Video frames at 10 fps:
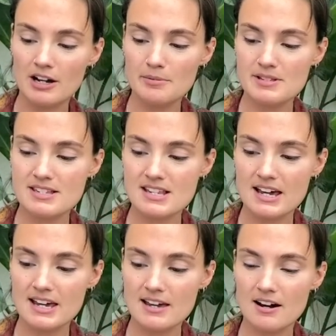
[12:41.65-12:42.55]
I would
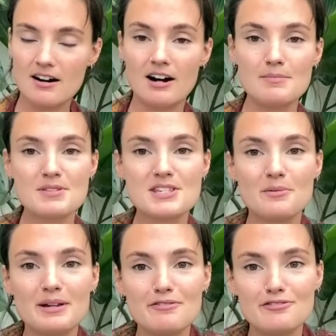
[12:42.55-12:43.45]
say I'm
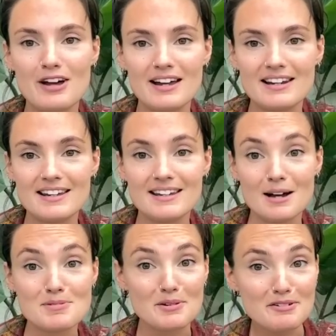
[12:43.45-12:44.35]
doing
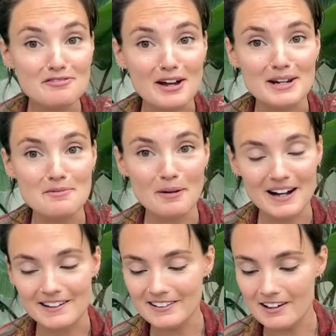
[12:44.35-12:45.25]
fairly well.